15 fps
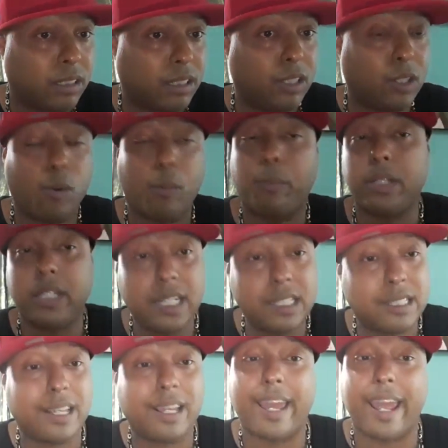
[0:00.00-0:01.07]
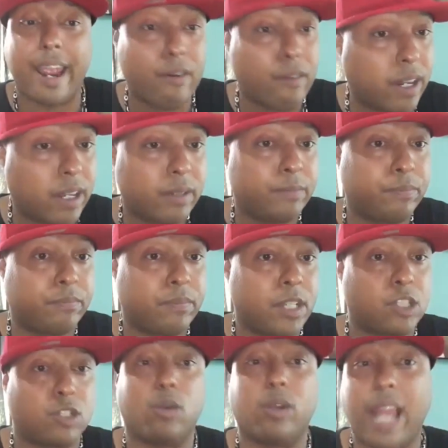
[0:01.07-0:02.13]
you know, pleasing, caring.
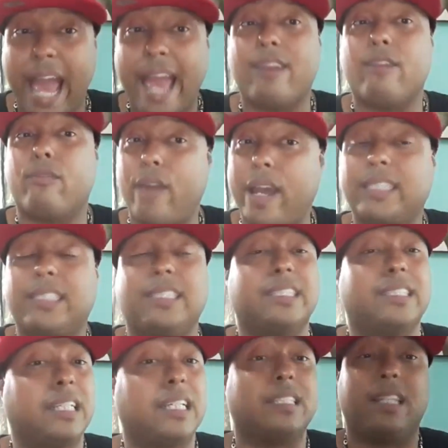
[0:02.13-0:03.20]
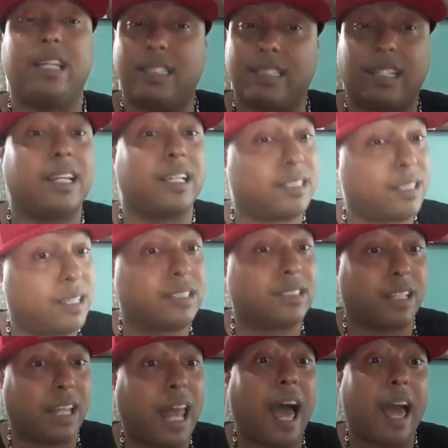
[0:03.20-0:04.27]
So Latin affection is
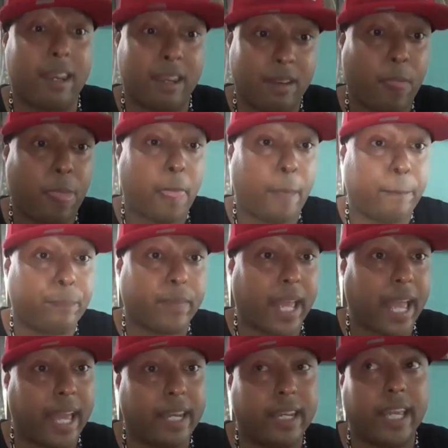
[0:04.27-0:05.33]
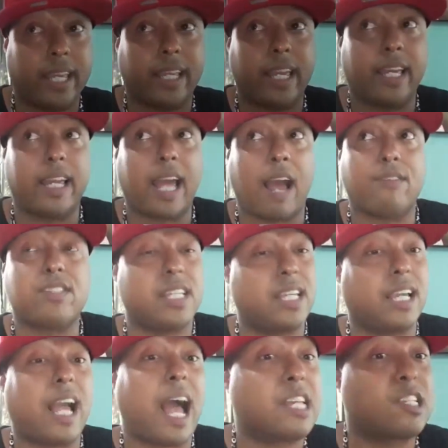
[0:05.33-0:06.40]
a lot. And I've
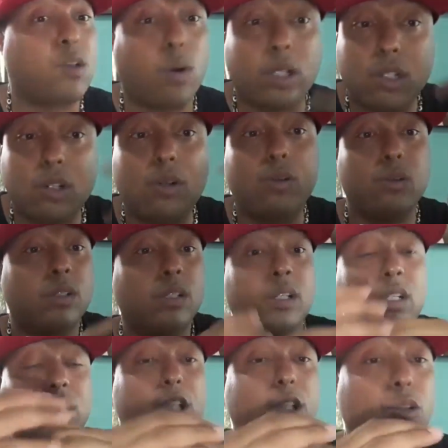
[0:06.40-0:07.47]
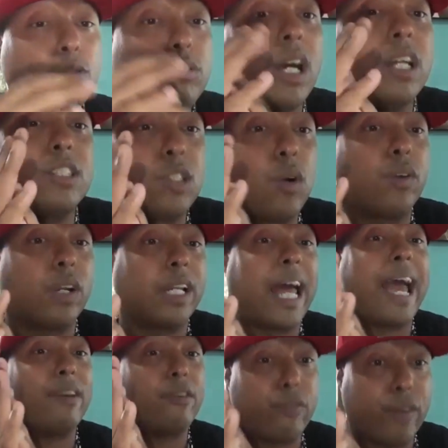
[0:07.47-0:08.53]
seen guys go a little nuts over the
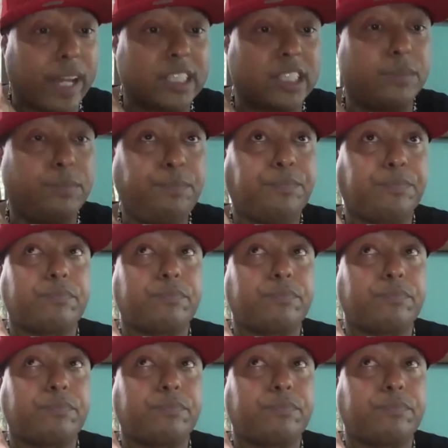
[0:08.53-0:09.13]
Latin affection,